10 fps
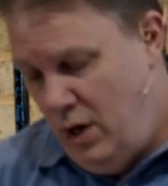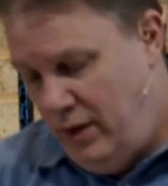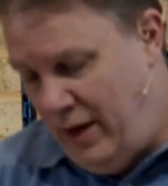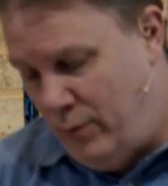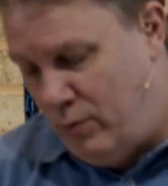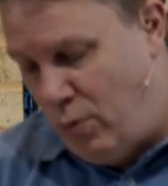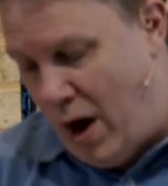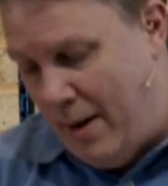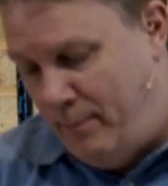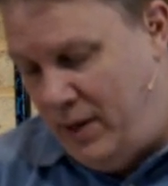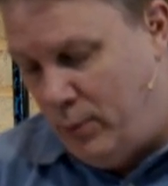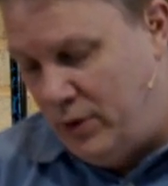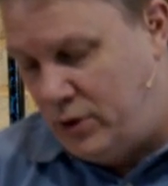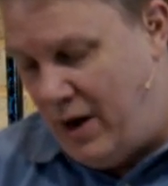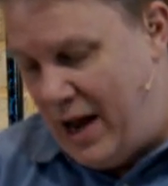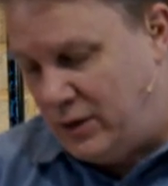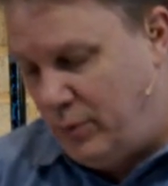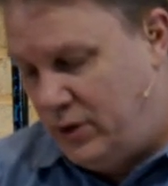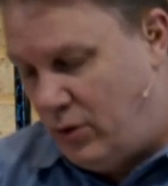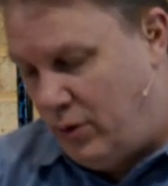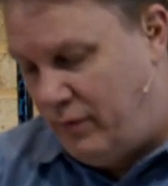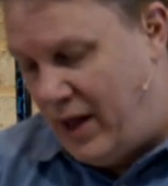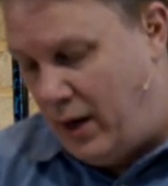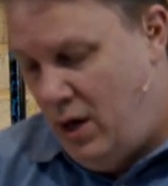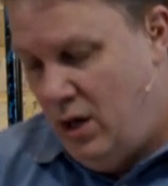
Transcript: they would rob people. And so, as a result of that,